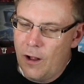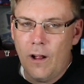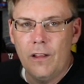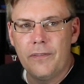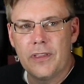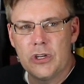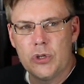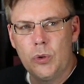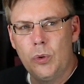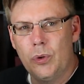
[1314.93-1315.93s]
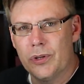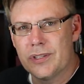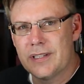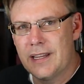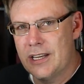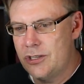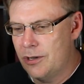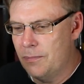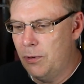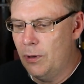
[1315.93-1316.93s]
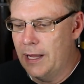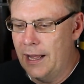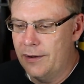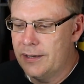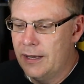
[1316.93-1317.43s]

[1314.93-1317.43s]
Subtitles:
all of the tools that you can pull out